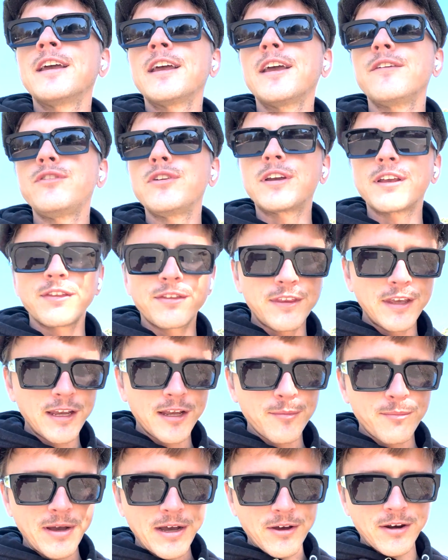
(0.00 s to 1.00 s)
If you can think
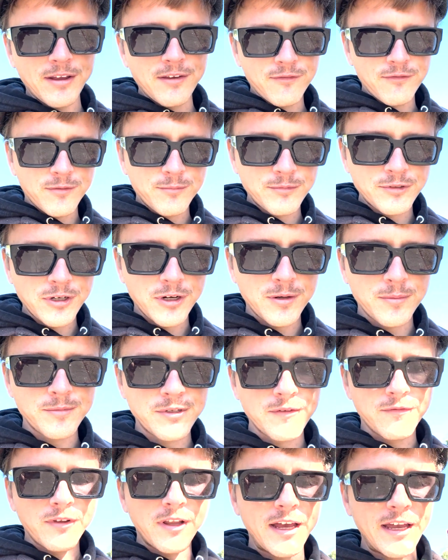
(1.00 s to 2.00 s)
about it from terms
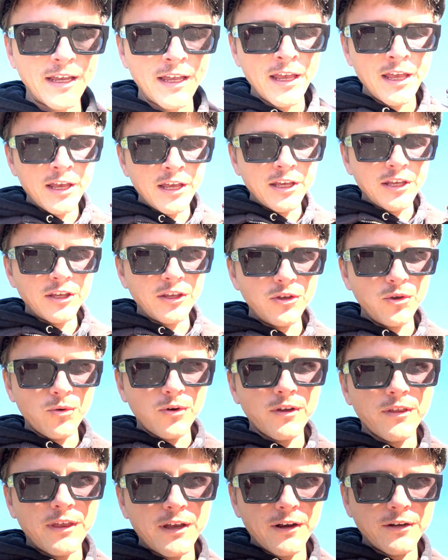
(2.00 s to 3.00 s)
of like, you
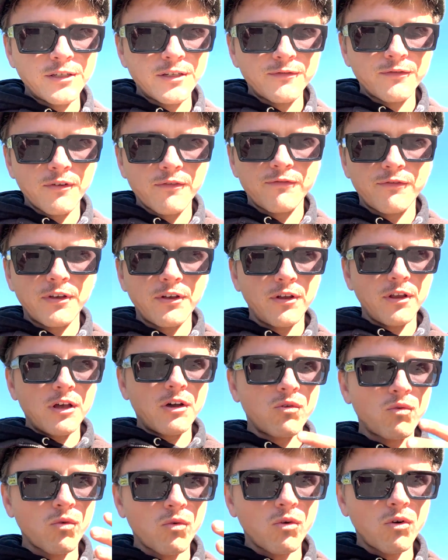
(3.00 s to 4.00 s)
are there to fulfill
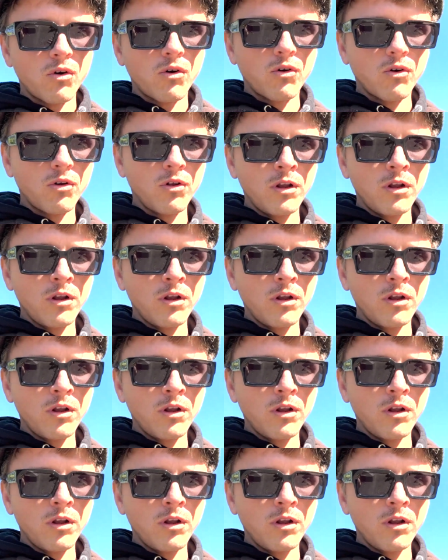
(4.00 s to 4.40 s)
a role,